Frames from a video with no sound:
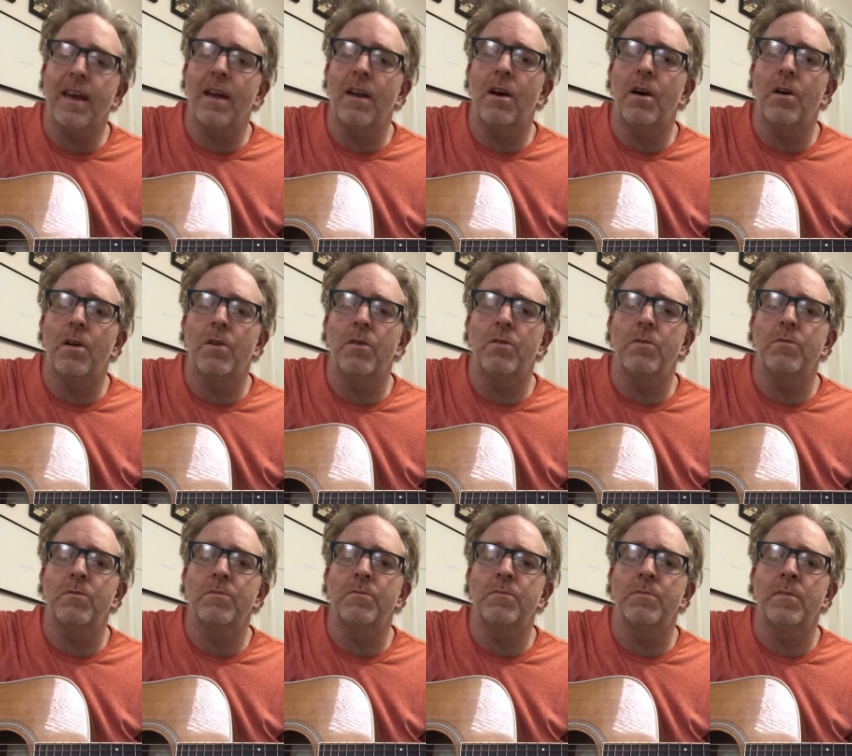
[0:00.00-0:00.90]

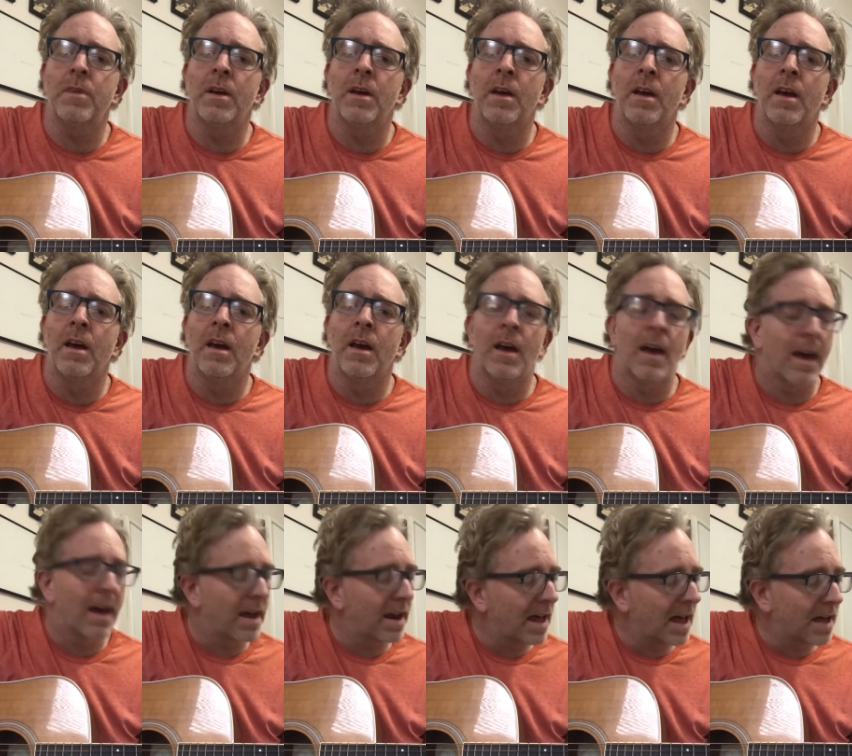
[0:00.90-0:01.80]
home
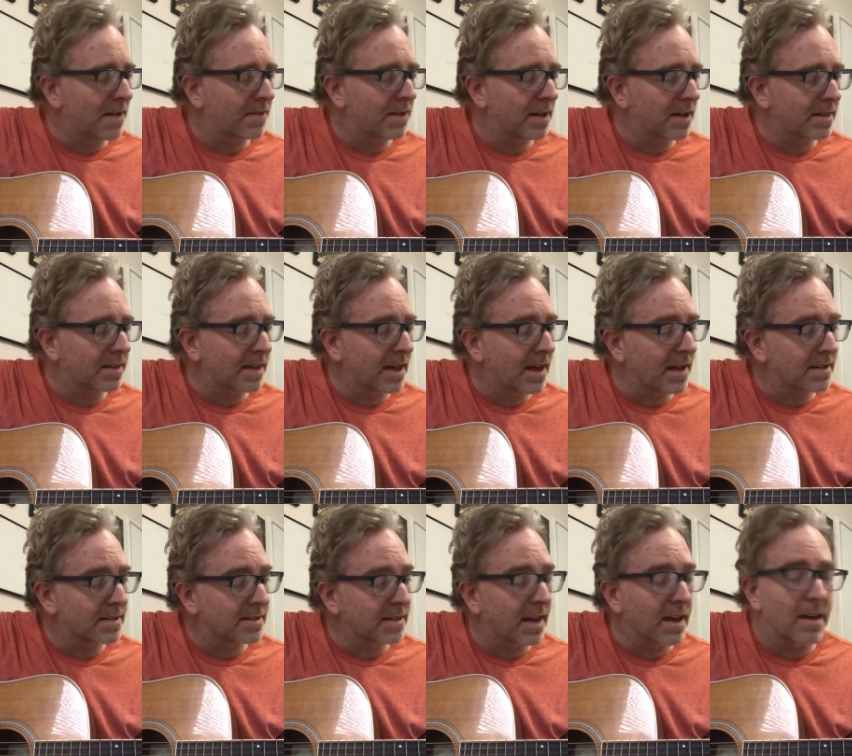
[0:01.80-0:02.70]
and having
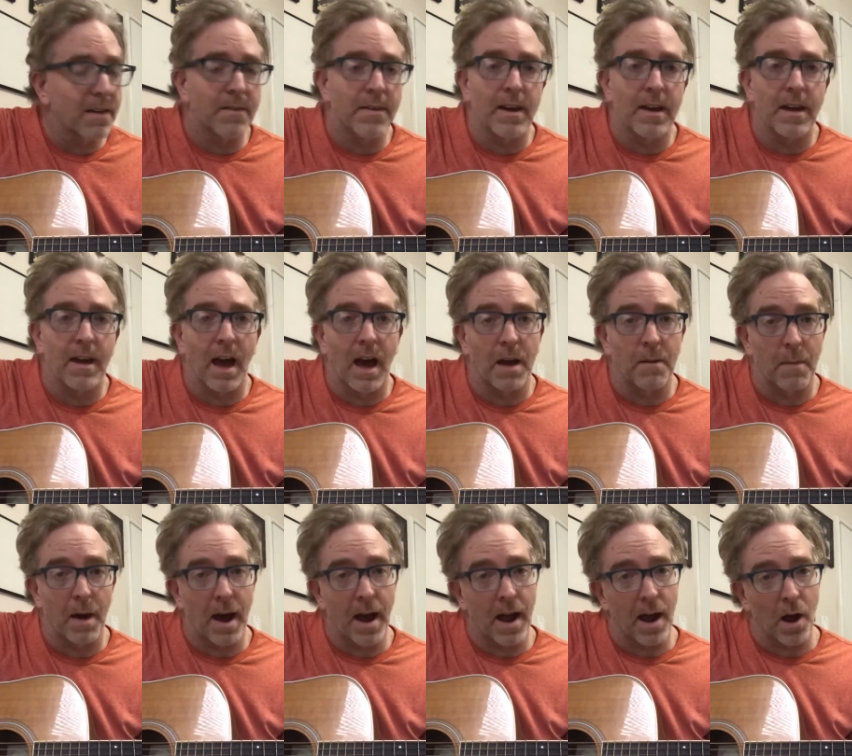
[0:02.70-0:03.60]
Thanksgiving on
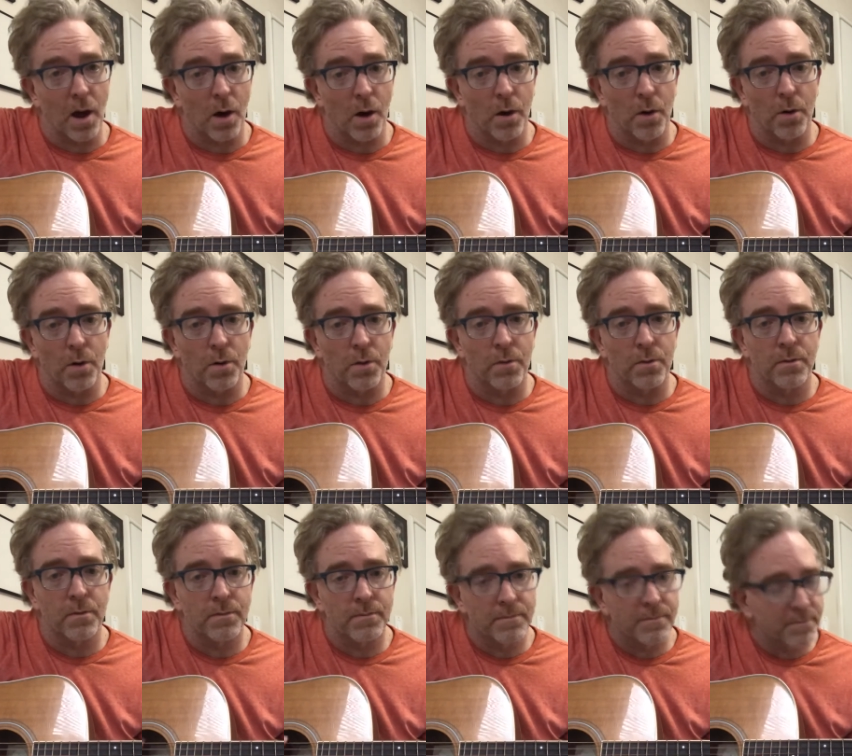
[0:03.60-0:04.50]
my
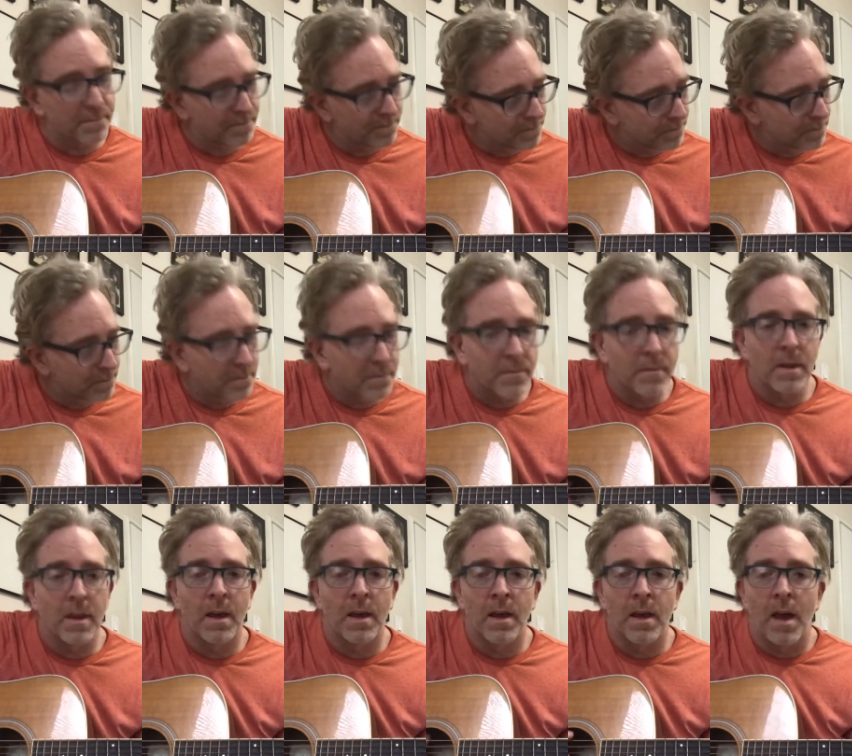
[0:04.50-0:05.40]

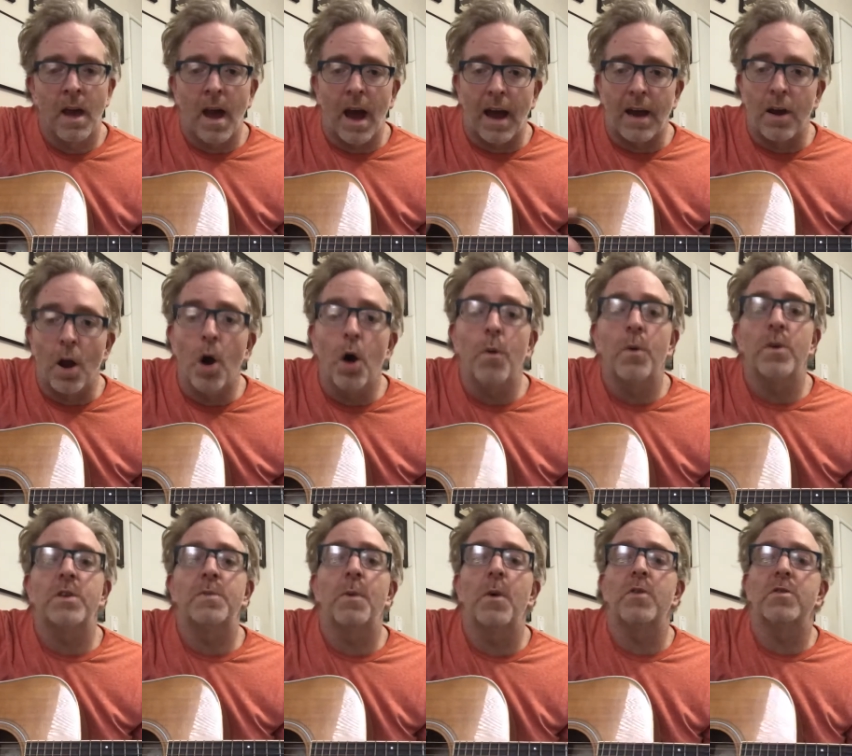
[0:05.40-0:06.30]
own. I know we're
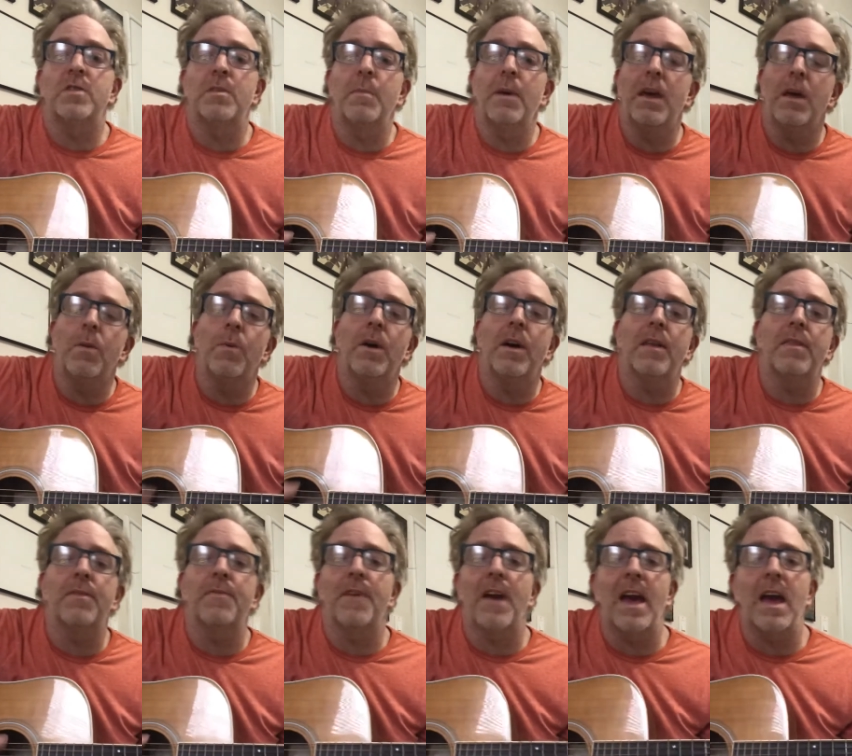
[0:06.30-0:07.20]
supposed to be with
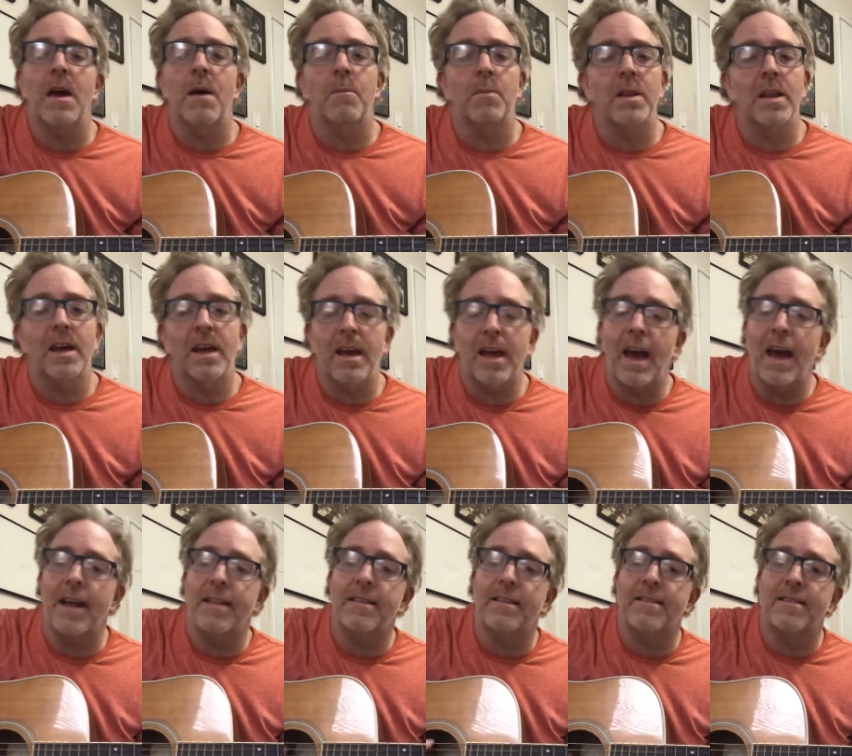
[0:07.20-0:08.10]
family
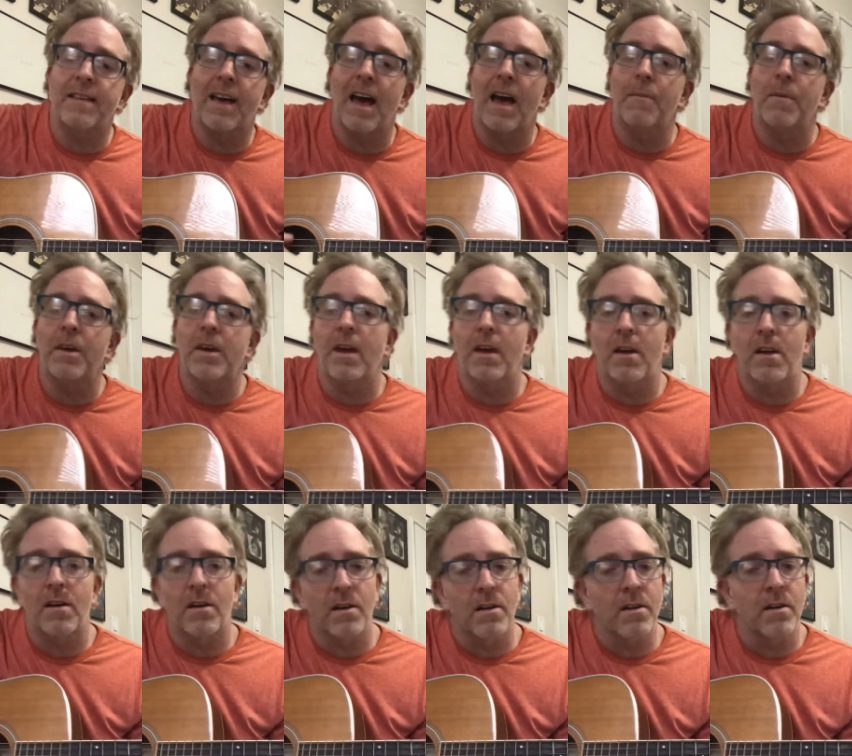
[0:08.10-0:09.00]
at this time of
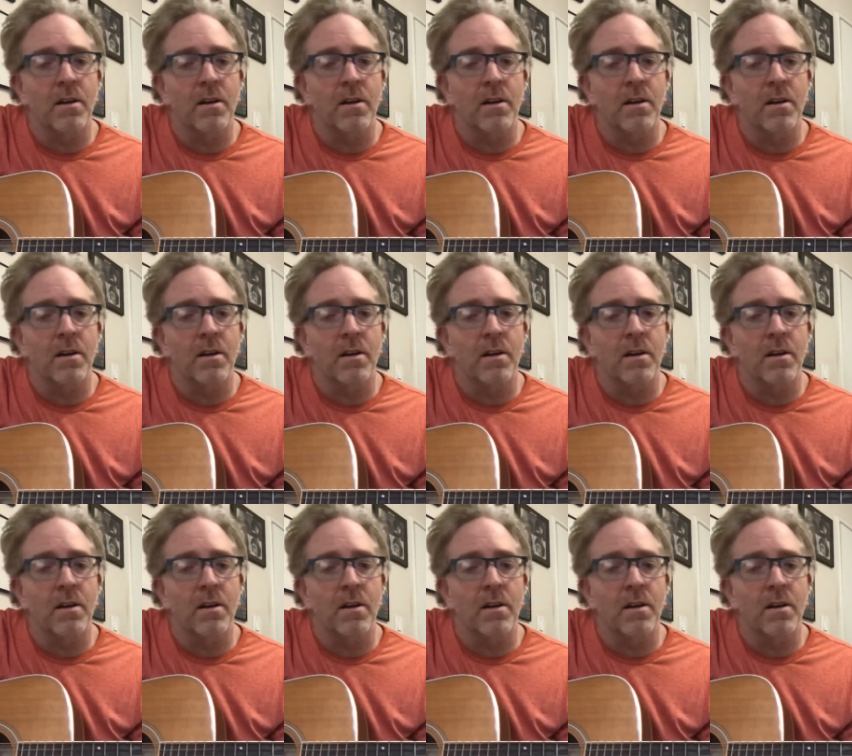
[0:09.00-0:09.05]
year,